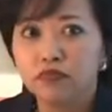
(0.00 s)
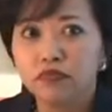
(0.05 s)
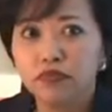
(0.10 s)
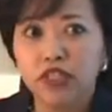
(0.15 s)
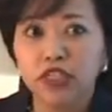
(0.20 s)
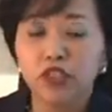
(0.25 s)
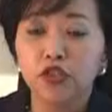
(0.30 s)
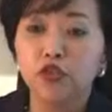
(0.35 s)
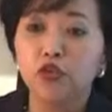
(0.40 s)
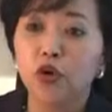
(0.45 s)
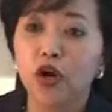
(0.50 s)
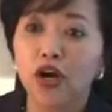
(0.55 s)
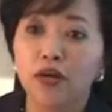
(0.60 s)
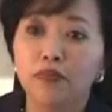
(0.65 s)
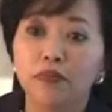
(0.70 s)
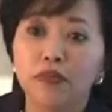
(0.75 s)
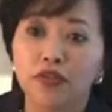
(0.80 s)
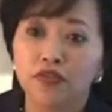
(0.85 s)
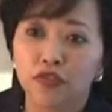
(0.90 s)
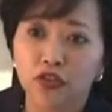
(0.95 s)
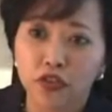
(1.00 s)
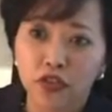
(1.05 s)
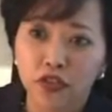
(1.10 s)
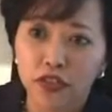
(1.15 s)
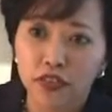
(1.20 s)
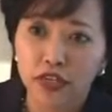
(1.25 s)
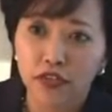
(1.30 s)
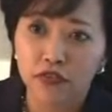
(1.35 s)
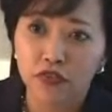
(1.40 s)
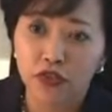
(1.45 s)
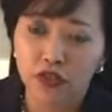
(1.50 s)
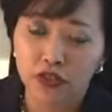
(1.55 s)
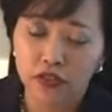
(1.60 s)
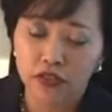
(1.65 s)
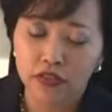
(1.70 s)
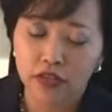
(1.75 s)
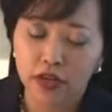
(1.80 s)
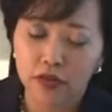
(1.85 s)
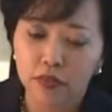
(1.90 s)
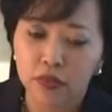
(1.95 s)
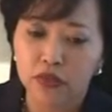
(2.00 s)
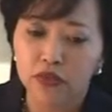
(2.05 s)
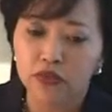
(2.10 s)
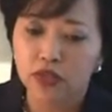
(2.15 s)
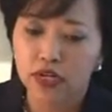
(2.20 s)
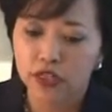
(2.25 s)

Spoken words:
say, for an example,